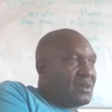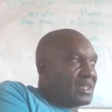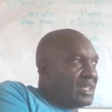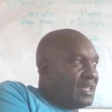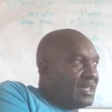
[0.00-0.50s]

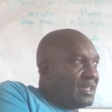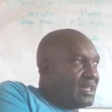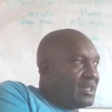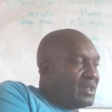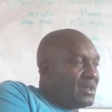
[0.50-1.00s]
Okay?
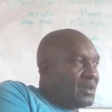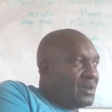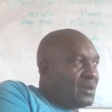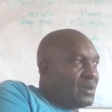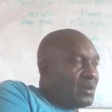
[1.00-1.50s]

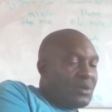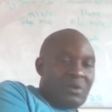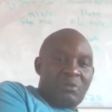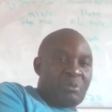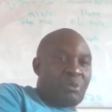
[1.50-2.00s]

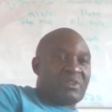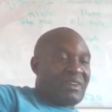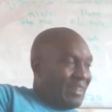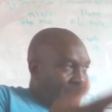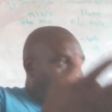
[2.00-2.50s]
Or you report
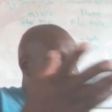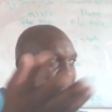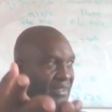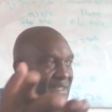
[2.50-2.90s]
live.